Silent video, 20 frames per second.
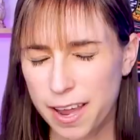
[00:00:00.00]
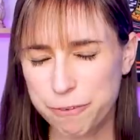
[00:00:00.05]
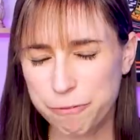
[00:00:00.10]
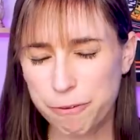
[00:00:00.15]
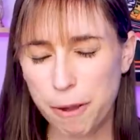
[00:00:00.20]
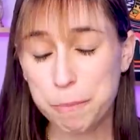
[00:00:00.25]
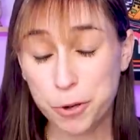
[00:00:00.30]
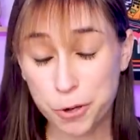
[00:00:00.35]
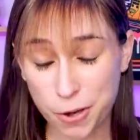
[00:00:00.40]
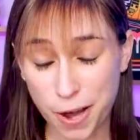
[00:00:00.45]

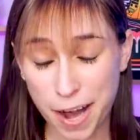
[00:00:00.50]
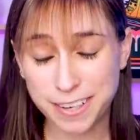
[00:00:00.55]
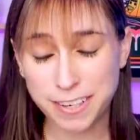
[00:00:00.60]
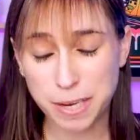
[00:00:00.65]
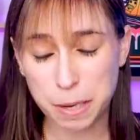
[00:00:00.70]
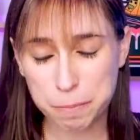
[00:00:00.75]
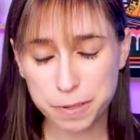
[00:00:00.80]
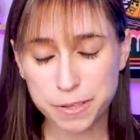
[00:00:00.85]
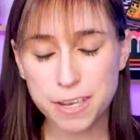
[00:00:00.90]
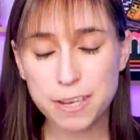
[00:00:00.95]
If I'm correct,
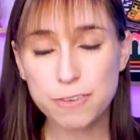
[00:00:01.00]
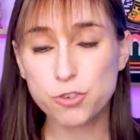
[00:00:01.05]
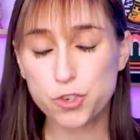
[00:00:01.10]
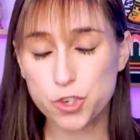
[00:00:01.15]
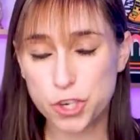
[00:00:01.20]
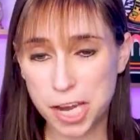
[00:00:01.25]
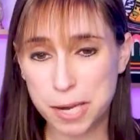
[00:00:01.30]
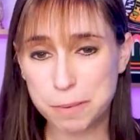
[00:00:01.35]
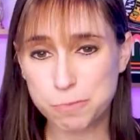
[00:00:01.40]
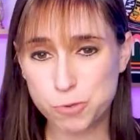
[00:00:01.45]
I believe
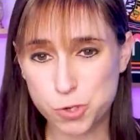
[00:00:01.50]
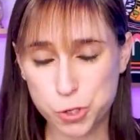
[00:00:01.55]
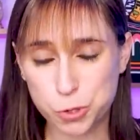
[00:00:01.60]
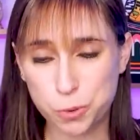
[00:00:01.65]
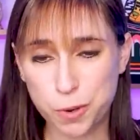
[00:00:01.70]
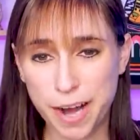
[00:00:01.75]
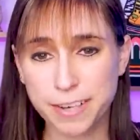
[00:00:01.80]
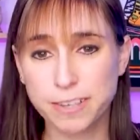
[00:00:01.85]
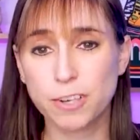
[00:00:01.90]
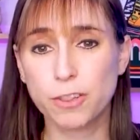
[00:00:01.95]
James
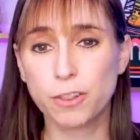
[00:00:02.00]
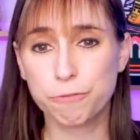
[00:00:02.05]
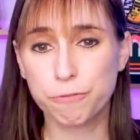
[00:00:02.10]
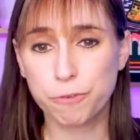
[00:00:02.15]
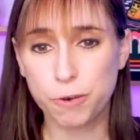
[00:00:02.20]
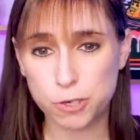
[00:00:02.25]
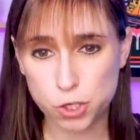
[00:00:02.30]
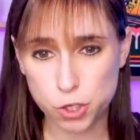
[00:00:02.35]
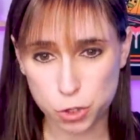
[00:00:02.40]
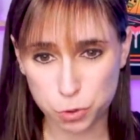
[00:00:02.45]
directed the
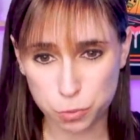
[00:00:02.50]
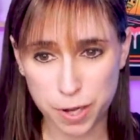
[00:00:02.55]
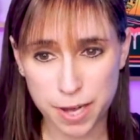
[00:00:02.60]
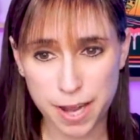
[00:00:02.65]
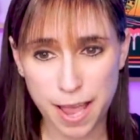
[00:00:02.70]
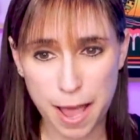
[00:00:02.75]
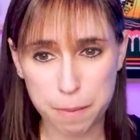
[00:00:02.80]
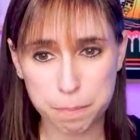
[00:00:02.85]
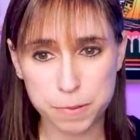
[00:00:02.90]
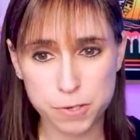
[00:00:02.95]
first
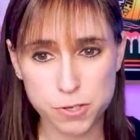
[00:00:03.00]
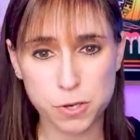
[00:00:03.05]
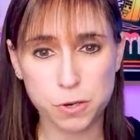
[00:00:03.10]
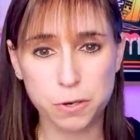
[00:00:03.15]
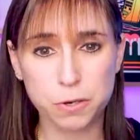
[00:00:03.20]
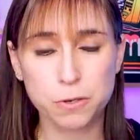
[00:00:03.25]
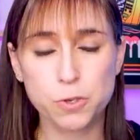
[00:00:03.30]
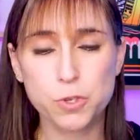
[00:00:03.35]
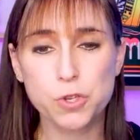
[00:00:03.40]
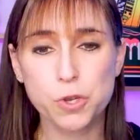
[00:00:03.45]
three
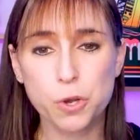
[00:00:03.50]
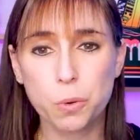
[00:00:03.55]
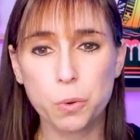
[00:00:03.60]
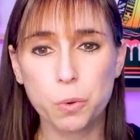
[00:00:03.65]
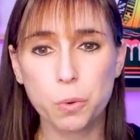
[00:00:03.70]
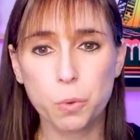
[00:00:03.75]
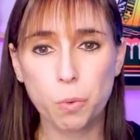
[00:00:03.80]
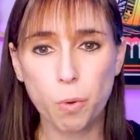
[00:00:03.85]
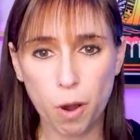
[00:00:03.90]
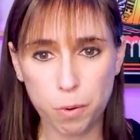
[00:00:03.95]
episodes. So
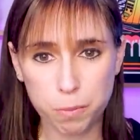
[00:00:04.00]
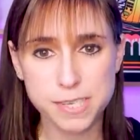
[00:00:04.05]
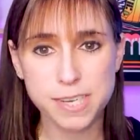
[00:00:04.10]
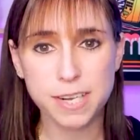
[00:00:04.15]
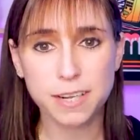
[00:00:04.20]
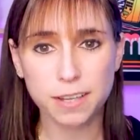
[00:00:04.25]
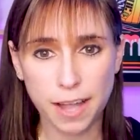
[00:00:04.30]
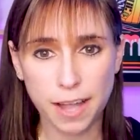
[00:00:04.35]
what was it